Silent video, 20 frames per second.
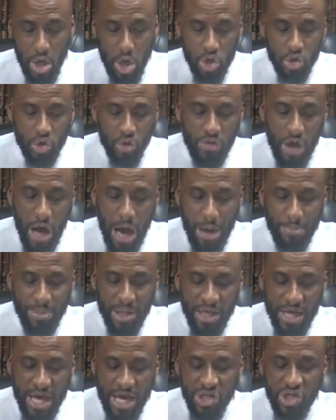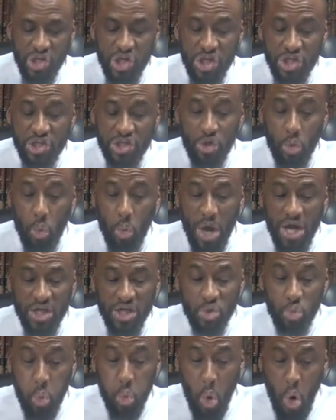So the obligation is to
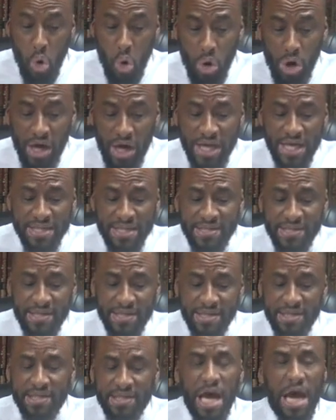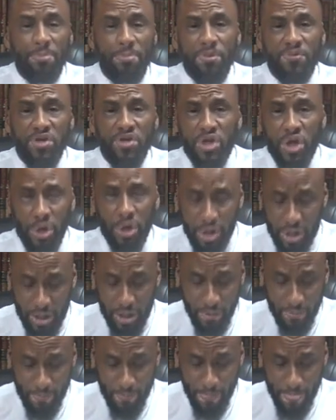wage war against this type of
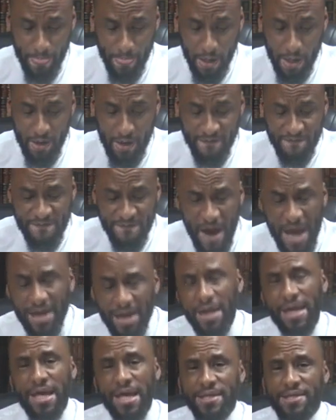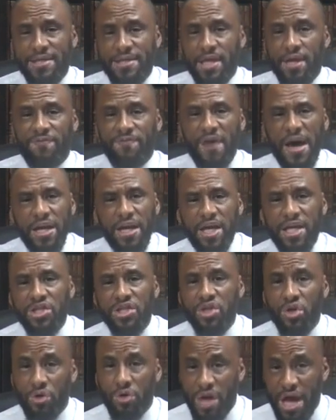shirk. Fight against it. Fight
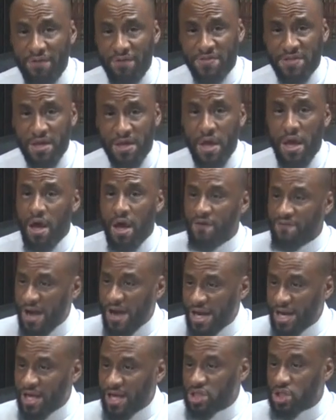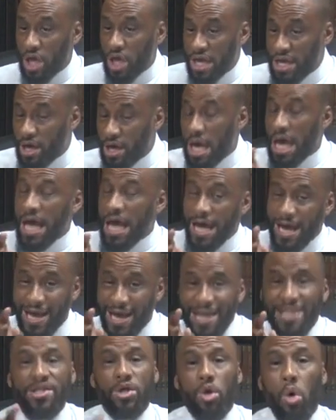against your nefs. Fight against.
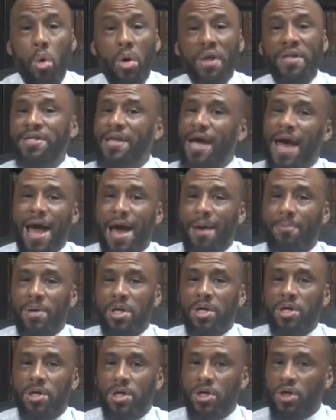It's going to happen.